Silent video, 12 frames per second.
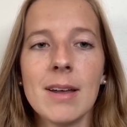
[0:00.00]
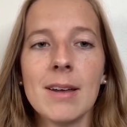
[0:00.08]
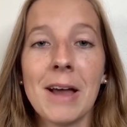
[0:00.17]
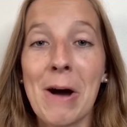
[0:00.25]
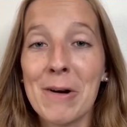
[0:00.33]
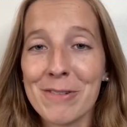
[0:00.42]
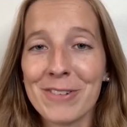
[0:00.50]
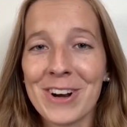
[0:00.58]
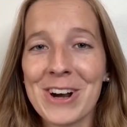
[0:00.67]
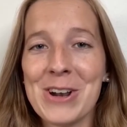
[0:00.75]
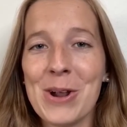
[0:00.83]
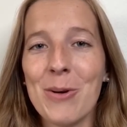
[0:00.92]

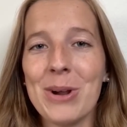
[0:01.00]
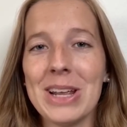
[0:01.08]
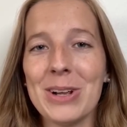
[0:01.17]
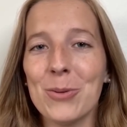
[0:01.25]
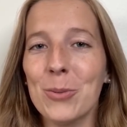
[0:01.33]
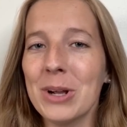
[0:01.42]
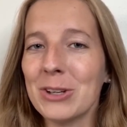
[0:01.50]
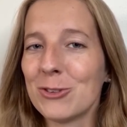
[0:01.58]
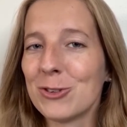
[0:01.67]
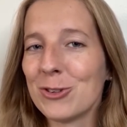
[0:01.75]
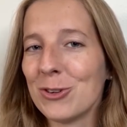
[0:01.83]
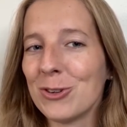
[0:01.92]
However, knowing
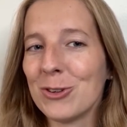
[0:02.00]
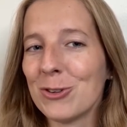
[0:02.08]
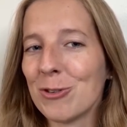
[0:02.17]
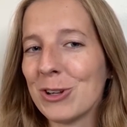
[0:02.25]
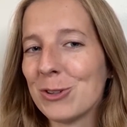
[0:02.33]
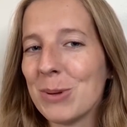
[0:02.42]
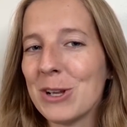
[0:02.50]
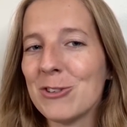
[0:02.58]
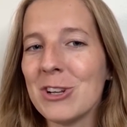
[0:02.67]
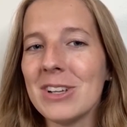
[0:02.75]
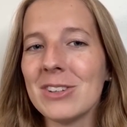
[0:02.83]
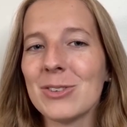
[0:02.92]
which tree
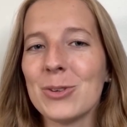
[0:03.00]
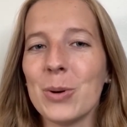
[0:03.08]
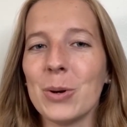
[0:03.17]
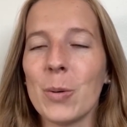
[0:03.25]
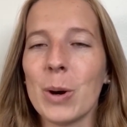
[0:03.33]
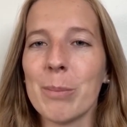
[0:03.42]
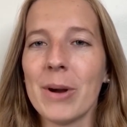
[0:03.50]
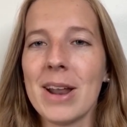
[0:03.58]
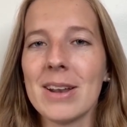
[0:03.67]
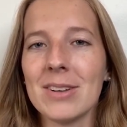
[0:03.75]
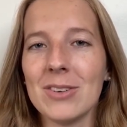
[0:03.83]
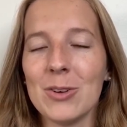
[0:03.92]
species to
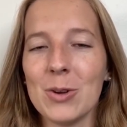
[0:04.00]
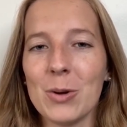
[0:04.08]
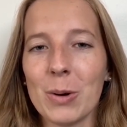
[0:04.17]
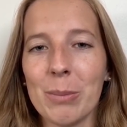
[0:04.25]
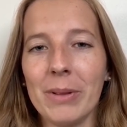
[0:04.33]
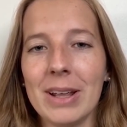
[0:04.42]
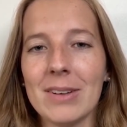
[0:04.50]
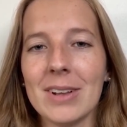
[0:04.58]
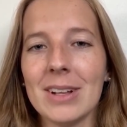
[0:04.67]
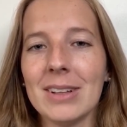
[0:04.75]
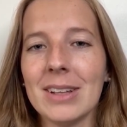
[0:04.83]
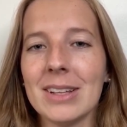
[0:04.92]
incorporate into your
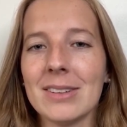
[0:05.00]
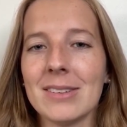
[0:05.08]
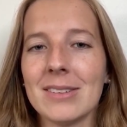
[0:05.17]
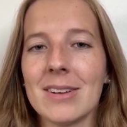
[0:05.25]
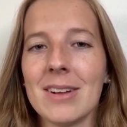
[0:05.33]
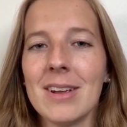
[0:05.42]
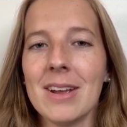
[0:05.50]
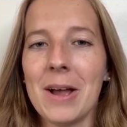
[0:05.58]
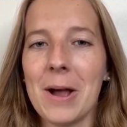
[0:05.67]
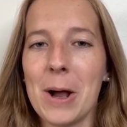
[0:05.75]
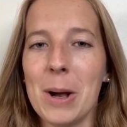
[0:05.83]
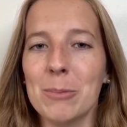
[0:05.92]
planting list
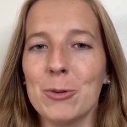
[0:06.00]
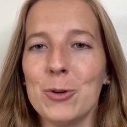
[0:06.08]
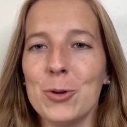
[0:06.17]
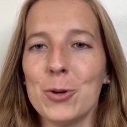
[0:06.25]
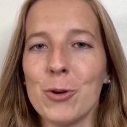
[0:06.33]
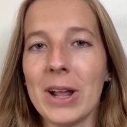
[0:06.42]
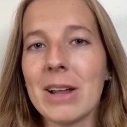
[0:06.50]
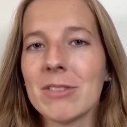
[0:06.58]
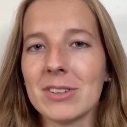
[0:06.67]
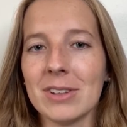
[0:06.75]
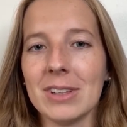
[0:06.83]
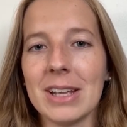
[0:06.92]
to create
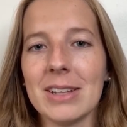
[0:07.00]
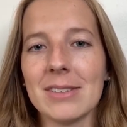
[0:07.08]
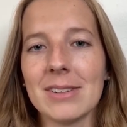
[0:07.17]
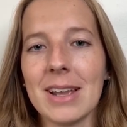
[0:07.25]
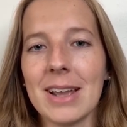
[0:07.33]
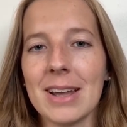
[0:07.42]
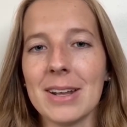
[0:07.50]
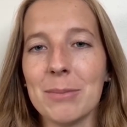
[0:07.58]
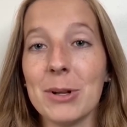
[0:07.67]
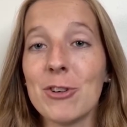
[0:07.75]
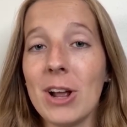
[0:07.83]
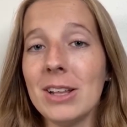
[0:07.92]
resilience can
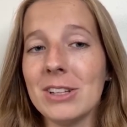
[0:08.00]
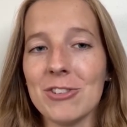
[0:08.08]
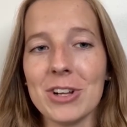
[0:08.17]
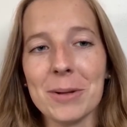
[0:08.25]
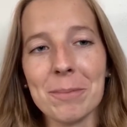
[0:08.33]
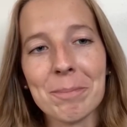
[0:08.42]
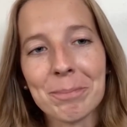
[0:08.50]
be challenging.